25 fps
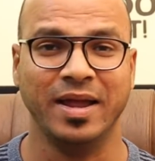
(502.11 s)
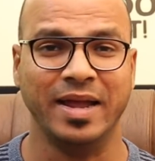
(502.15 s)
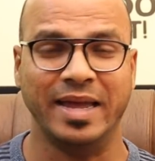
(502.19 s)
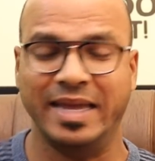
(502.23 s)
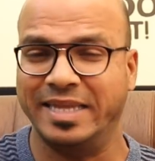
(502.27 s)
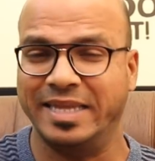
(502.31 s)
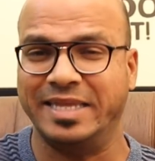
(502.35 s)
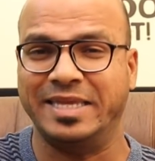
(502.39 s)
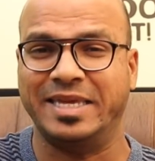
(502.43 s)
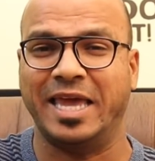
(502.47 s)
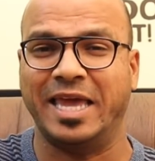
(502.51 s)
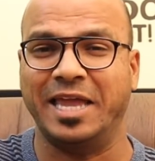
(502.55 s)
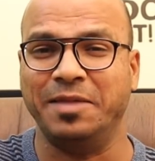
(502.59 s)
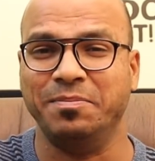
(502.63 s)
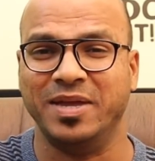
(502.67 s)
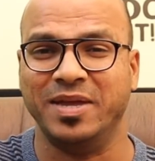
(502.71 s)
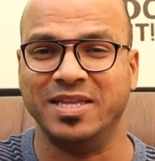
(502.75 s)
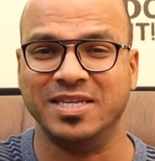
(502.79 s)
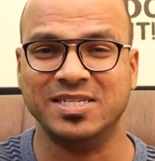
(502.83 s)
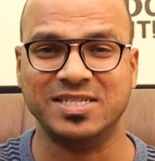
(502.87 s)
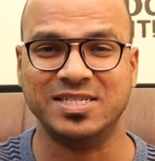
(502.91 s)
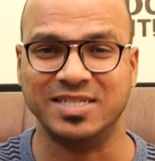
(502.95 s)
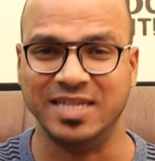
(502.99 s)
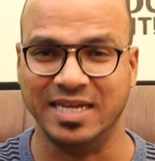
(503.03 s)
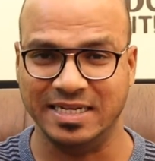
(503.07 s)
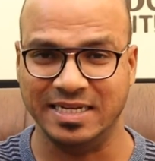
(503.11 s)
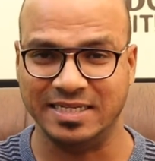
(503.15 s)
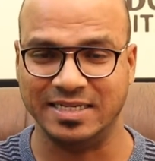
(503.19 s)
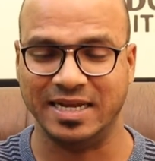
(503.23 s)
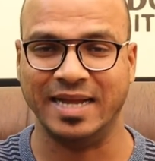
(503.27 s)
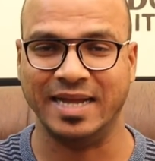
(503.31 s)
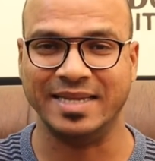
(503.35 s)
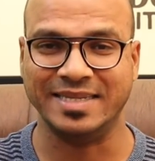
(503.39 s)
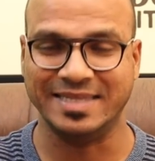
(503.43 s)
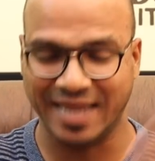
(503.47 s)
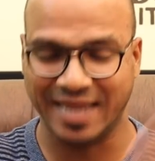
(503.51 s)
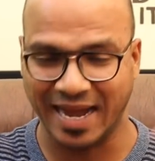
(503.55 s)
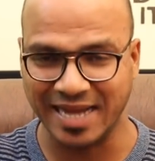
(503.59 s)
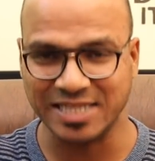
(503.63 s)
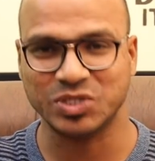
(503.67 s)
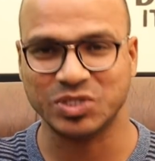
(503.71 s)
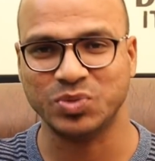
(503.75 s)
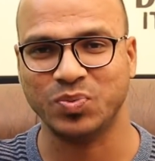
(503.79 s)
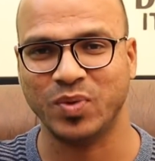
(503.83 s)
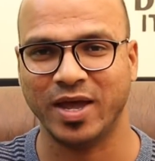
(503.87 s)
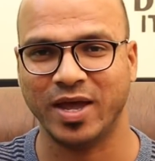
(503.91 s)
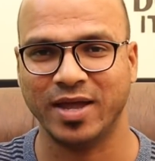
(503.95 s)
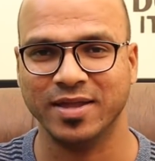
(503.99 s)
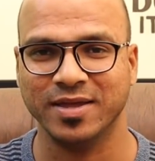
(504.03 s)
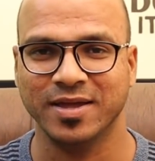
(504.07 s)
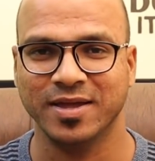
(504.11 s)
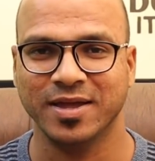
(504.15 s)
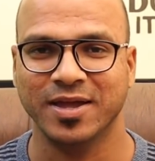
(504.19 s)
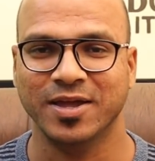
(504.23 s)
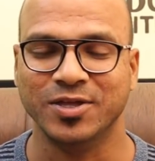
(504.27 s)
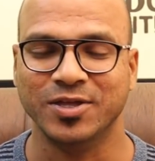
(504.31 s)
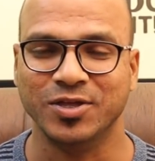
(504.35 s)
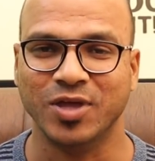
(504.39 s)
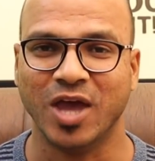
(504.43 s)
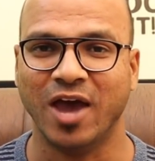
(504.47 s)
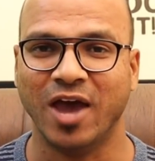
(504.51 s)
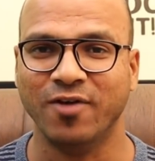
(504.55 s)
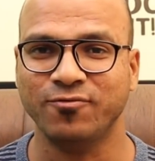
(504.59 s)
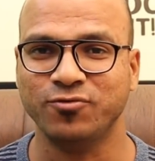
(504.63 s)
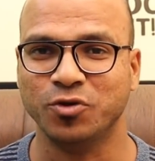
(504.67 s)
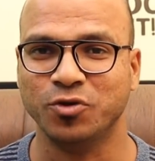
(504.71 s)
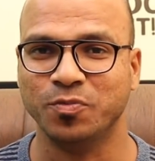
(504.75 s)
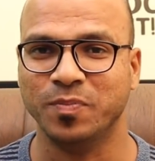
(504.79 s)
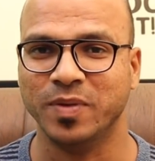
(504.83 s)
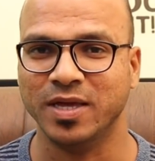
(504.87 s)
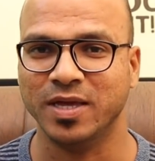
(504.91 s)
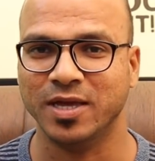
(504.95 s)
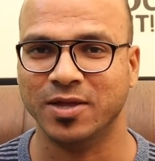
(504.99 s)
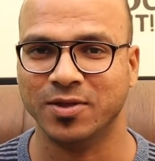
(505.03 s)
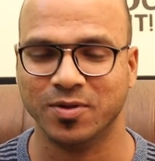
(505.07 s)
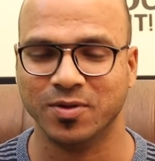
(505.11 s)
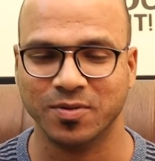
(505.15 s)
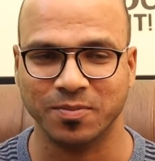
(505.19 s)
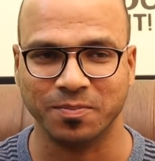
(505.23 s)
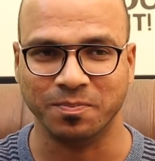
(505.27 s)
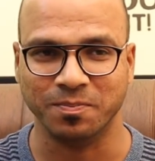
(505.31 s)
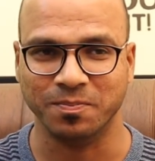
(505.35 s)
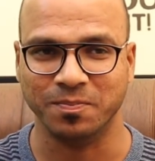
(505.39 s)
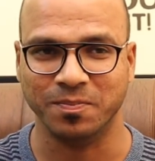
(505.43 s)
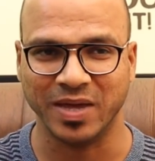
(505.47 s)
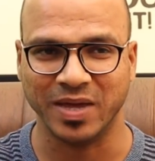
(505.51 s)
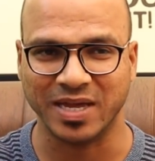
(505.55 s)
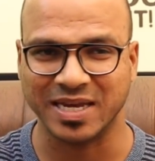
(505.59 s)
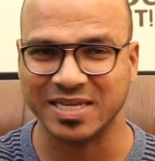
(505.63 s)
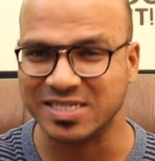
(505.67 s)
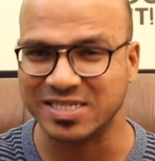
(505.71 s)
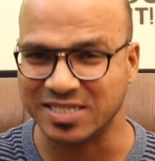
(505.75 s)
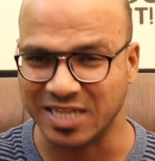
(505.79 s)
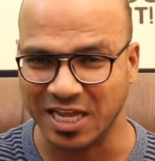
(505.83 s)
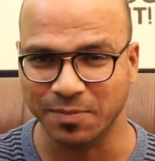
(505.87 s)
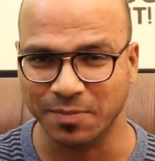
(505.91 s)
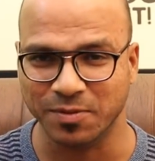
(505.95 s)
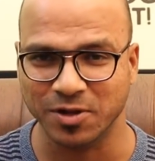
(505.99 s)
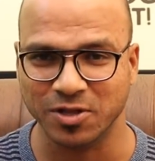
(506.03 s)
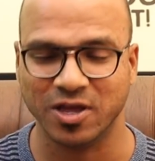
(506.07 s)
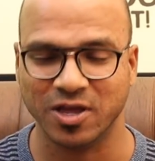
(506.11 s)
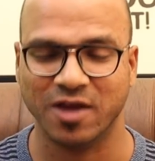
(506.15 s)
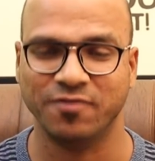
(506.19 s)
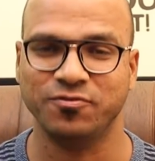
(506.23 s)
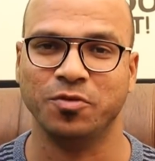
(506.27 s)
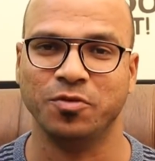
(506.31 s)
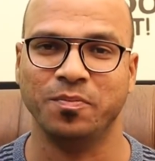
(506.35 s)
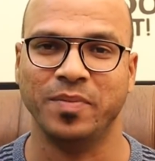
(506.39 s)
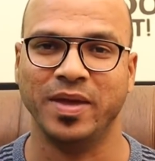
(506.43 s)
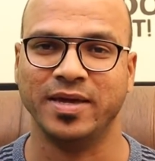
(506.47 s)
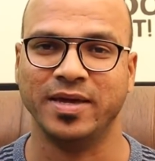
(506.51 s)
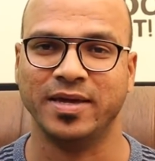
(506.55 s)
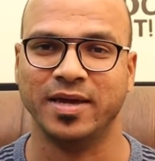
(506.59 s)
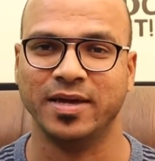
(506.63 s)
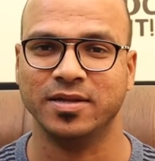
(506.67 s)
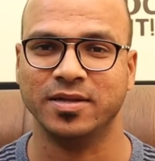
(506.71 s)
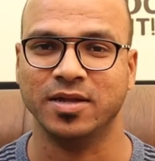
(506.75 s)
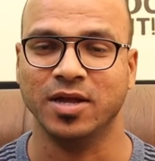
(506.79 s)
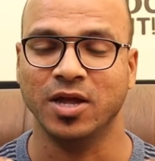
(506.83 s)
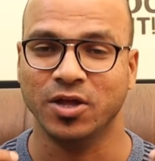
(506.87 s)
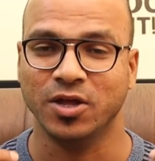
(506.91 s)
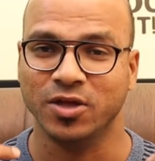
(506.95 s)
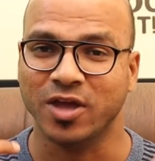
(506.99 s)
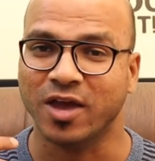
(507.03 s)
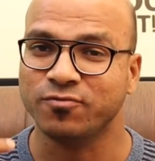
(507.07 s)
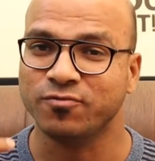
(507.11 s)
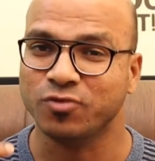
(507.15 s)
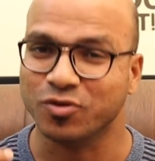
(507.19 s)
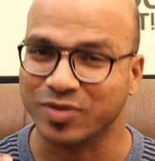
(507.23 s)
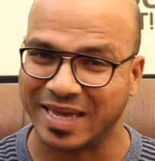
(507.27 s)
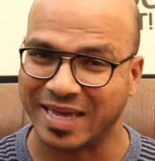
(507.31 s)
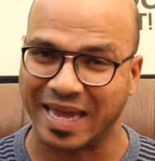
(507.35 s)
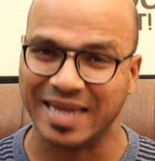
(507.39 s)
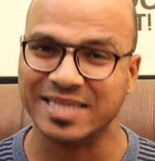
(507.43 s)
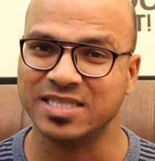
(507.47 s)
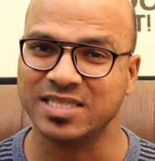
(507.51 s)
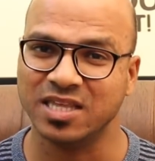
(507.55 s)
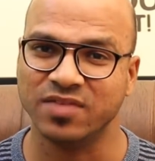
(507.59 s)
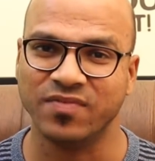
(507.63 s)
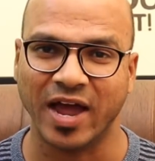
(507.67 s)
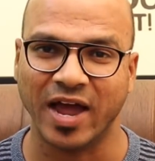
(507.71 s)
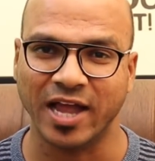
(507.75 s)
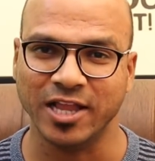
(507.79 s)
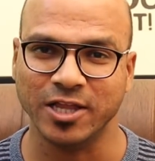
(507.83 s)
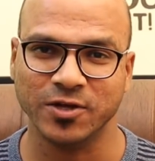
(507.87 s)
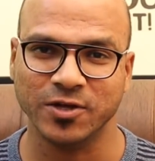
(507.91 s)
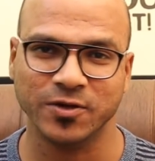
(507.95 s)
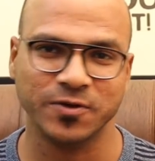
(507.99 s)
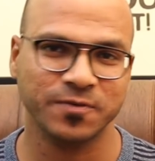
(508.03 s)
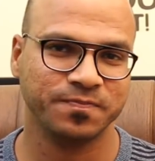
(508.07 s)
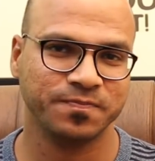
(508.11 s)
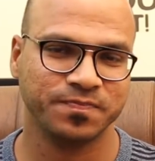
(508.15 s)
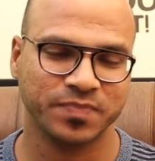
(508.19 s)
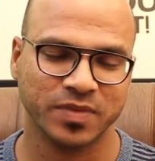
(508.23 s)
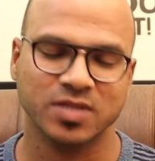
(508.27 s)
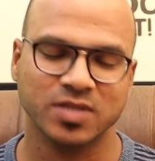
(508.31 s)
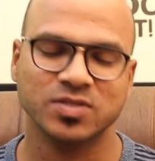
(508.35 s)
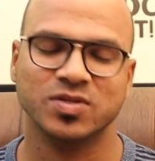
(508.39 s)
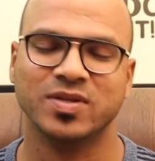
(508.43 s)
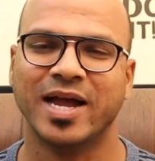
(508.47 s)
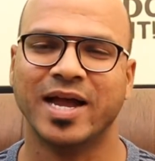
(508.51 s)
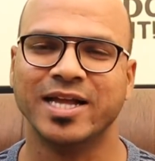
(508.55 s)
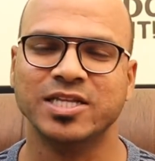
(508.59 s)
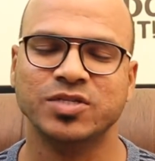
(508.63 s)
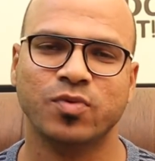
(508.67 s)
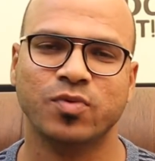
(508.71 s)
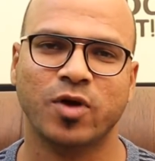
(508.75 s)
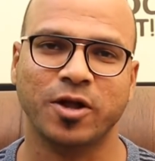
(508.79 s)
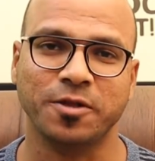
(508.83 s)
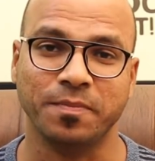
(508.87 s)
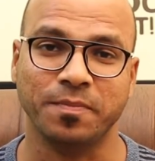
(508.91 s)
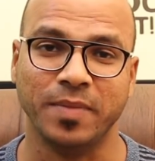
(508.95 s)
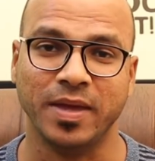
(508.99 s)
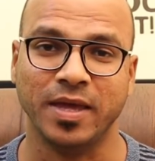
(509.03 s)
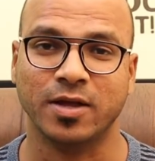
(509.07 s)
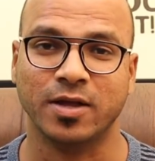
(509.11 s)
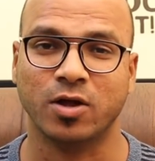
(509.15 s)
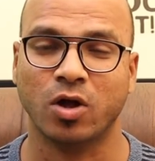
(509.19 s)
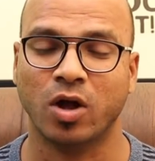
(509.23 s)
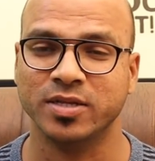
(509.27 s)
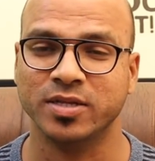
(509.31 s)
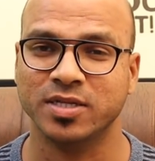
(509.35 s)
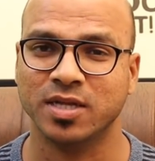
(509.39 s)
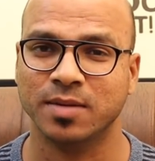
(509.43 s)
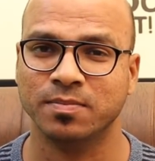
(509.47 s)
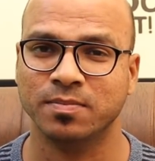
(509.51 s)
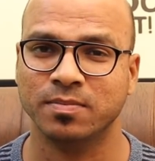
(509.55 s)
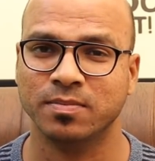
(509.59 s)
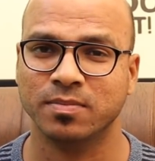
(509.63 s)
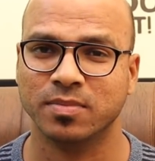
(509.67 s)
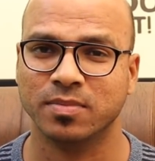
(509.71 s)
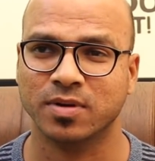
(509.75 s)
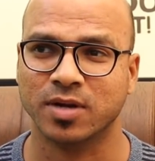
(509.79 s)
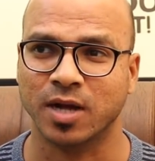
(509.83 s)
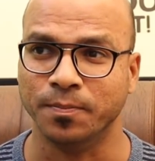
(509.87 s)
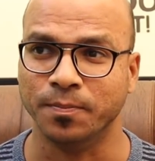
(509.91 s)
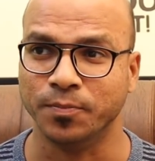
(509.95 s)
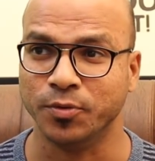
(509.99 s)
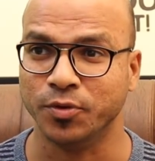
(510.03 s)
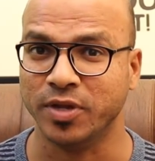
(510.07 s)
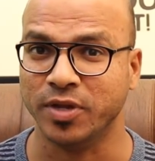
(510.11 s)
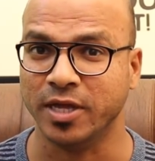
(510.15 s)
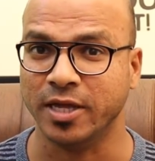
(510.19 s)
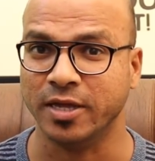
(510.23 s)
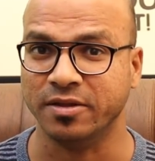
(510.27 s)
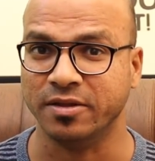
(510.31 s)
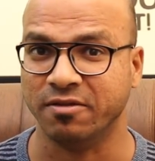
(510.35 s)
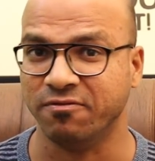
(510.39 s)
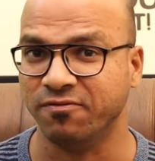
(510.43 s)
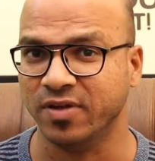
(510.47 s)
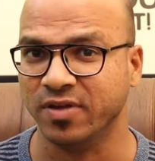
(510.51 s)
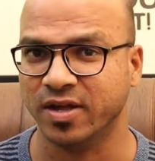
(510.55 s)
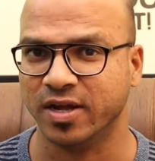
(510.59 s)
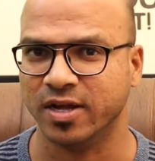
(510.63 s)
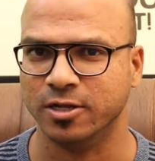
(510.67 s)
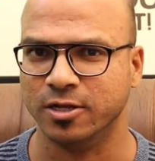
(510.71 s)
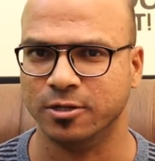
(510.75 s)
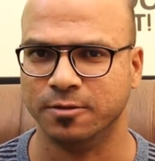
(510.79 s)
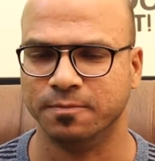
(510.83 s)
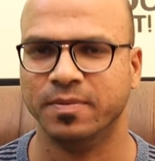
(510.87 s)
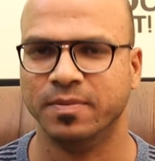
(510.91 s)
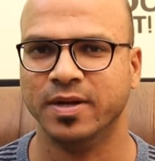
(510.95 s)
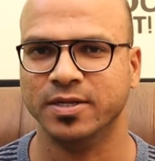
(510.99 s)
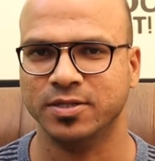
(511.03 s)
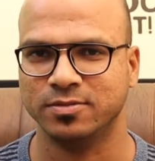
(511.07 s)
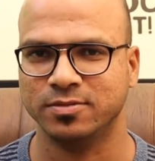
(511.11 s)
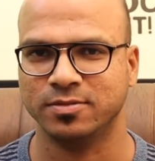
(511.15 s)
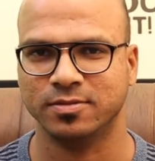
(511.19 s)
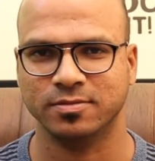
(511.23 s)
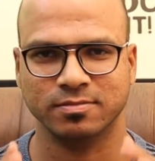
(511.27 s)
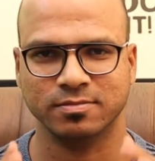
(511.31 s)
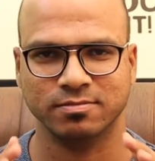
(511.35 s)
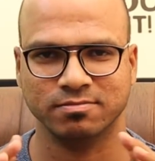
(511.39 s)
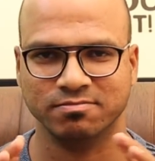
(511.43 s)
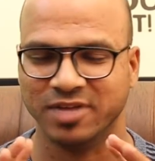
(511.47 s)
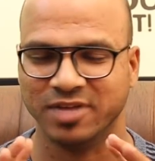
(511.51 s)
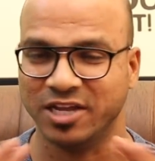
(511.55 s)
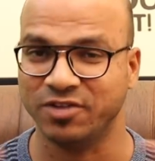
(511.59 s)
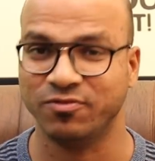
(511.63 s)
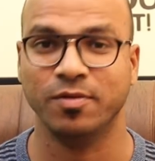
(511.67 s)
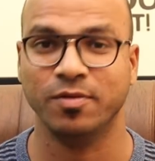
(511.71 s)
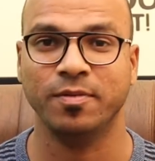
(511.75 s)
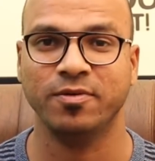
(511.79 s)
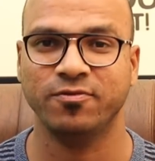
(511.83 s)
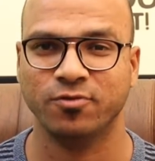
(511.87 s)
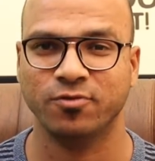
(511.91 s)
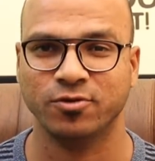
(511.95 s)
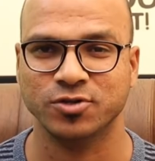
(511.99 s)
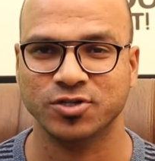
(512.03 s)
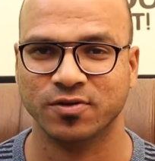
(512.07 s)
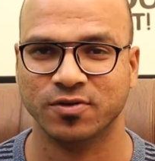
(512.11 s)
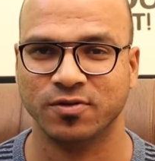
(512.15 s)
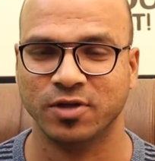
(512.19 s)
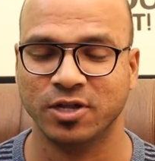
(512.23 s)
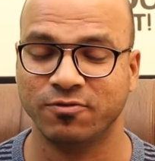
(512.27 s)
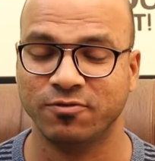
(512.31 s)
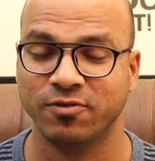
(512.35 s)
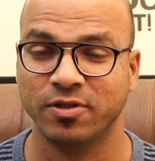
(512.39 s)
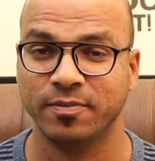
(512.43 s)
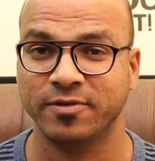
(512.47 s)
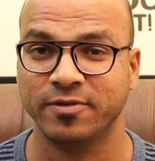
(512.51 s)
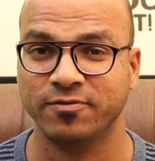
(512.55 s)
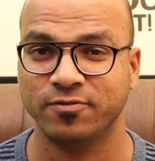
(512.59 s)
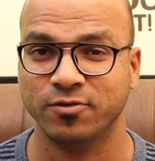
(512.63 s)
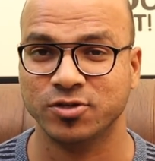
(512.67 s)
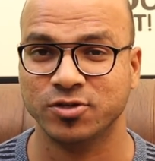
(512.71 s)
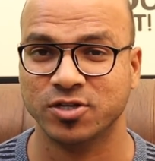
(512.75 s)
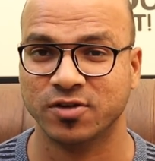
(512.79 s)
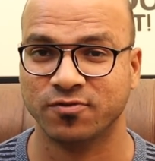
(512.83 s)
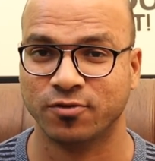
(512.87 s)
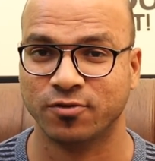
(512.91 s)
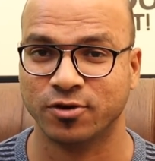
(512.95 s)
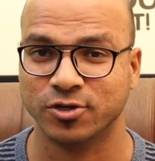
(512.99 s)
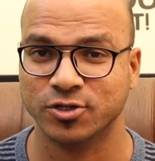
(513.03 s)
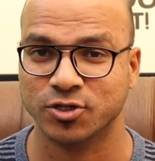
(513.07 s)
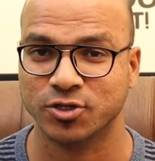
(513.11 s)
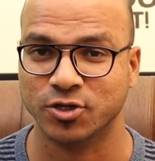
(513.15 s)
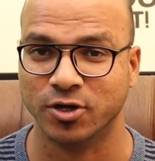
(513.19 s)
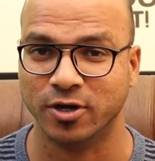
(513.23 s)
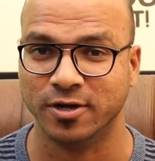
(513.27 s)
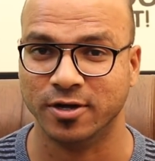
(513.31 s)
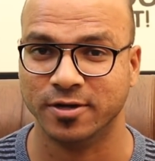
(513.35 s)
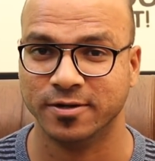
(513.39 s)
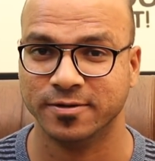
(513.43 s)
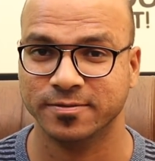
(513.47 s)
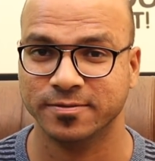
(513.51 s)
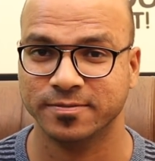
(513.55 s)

It can be any state, and that's where you have to be, you know, make it stable. You have to make it, you have to guess the value. So that's what makes quantum computing difficult, but it will be future. It will be future for sure.